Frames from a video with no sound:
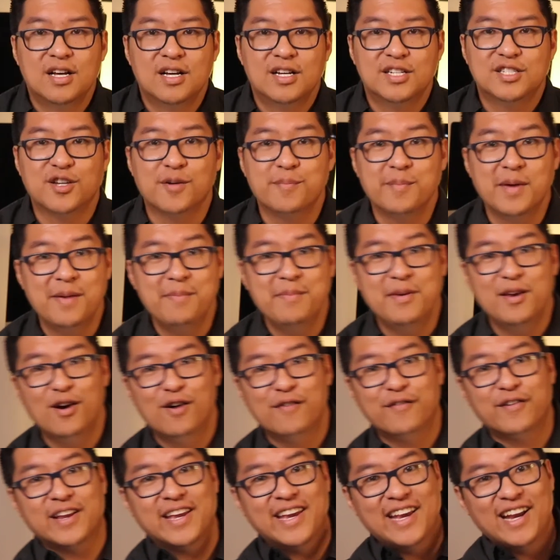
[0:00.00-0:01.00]
So meet me
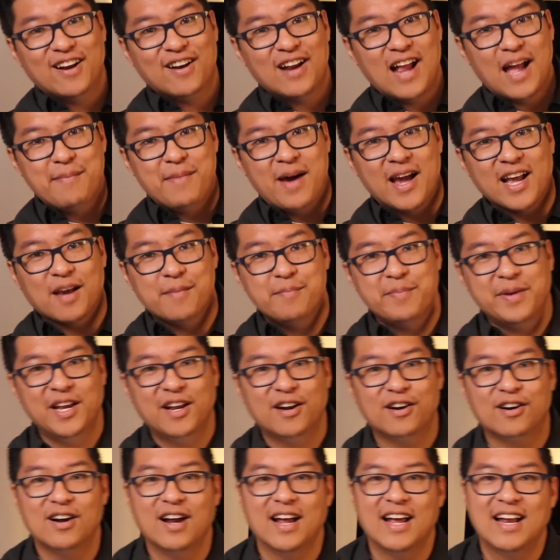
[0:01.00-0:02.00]
over here at my
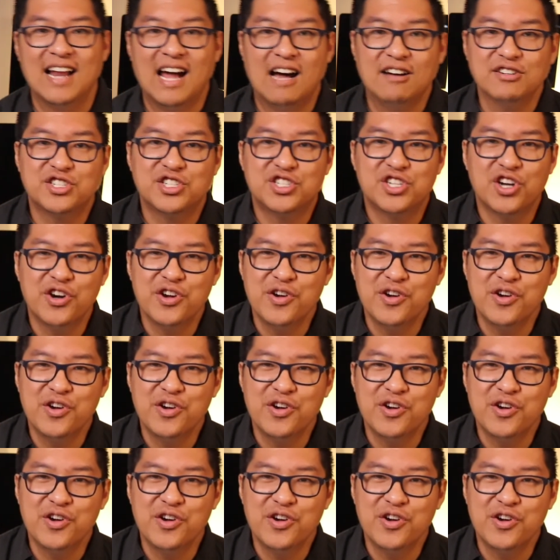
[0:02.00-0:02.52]
computer and I'll show